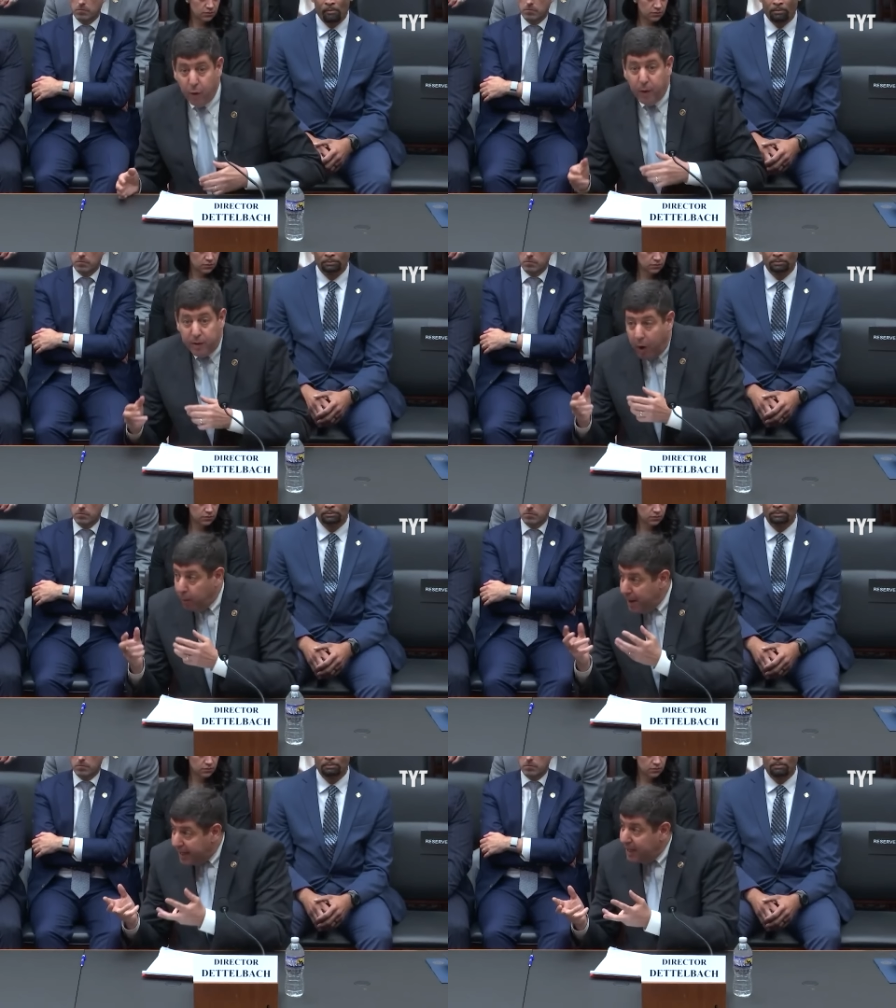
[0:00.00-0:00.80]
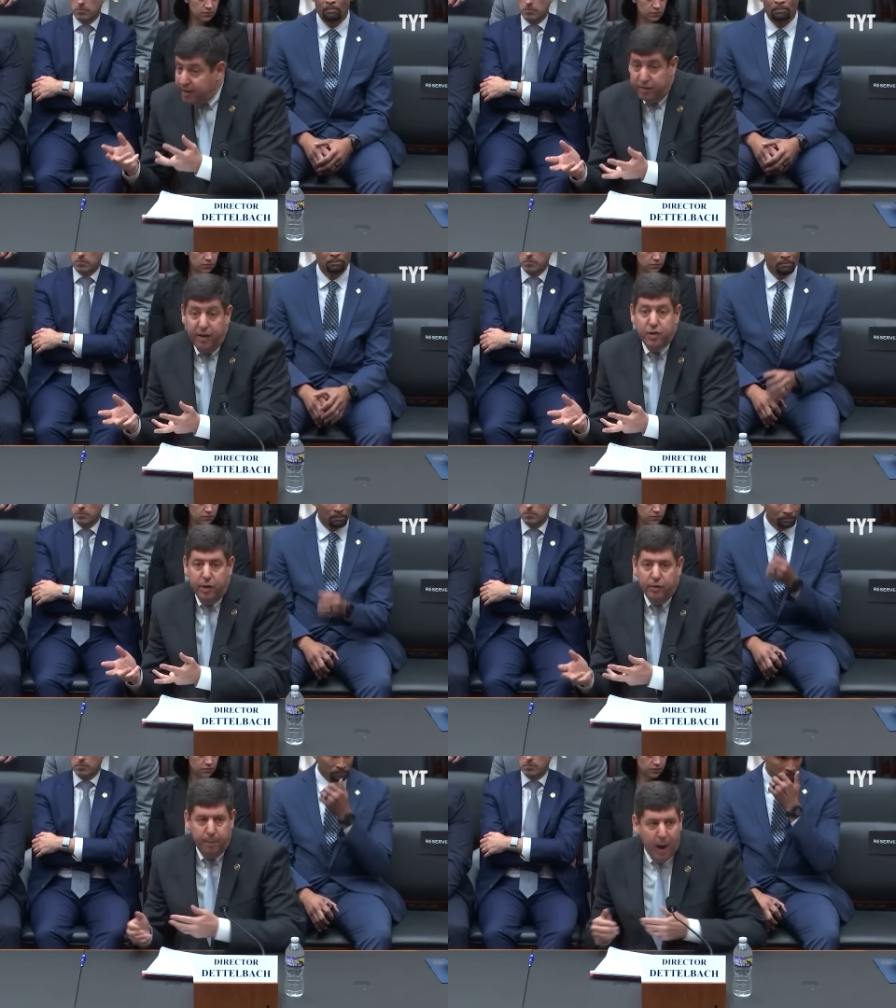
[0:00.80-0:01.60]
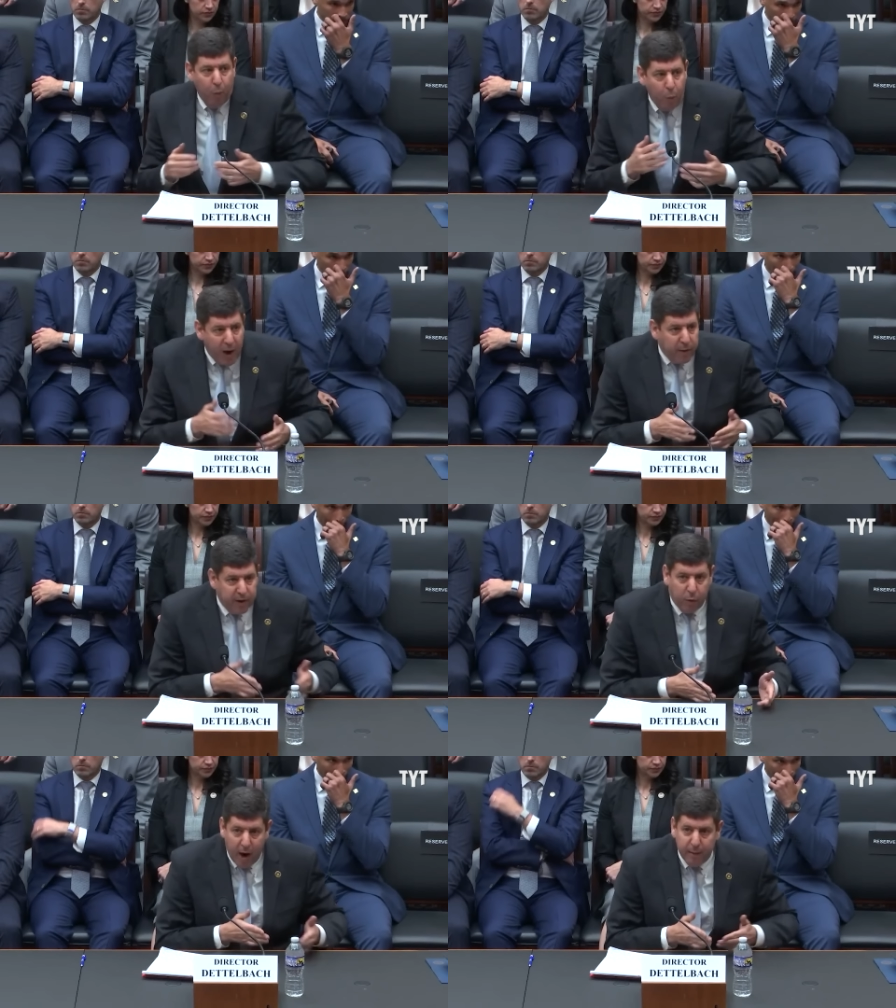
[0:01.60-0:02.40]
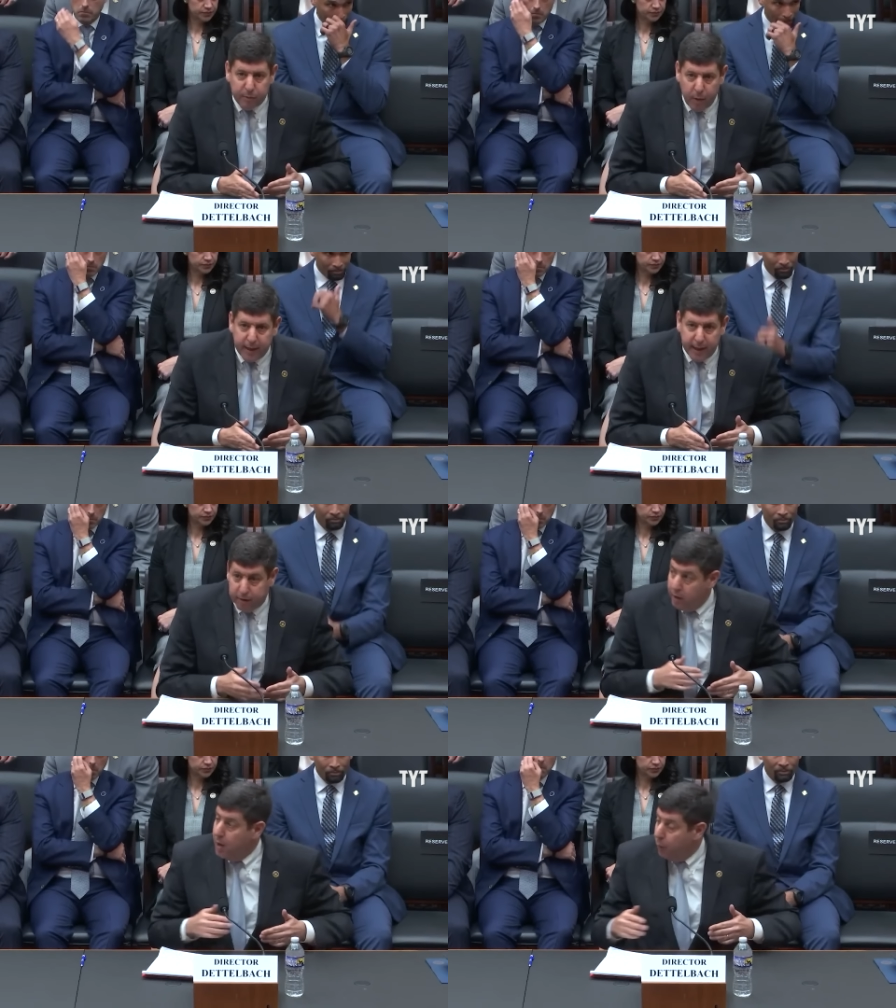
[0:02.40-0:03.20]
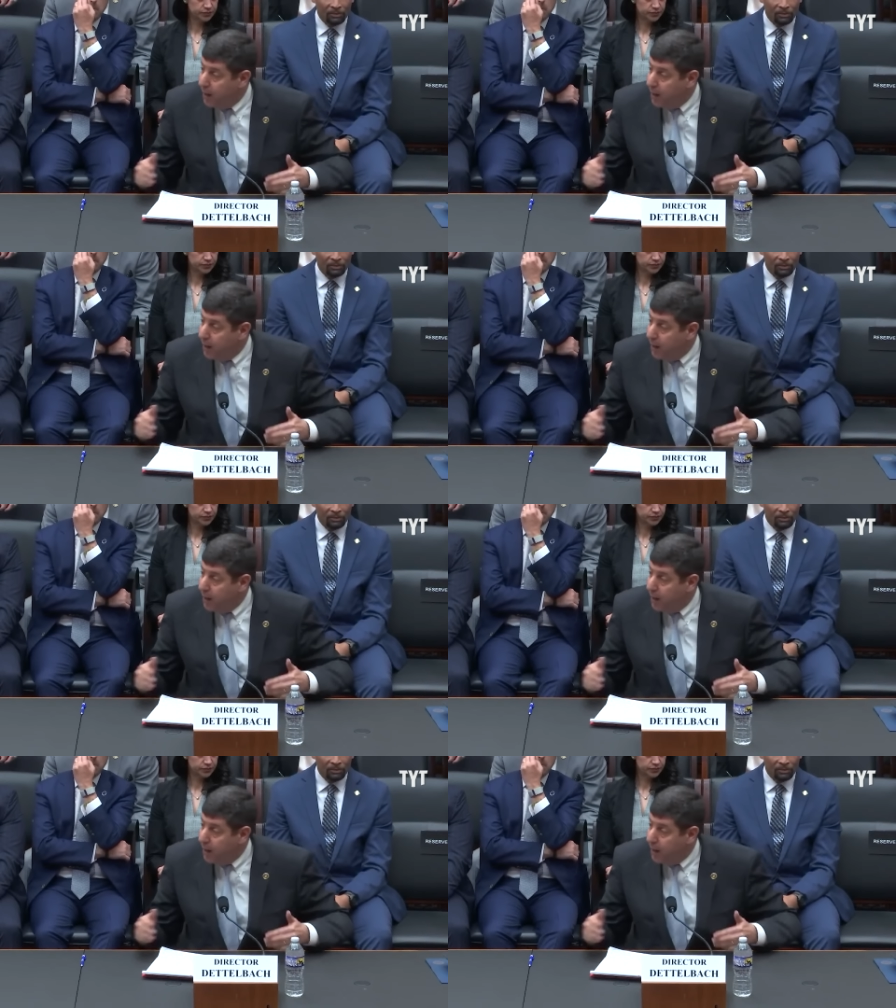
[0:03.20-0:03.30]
So we are making decisions about where the crime threat is.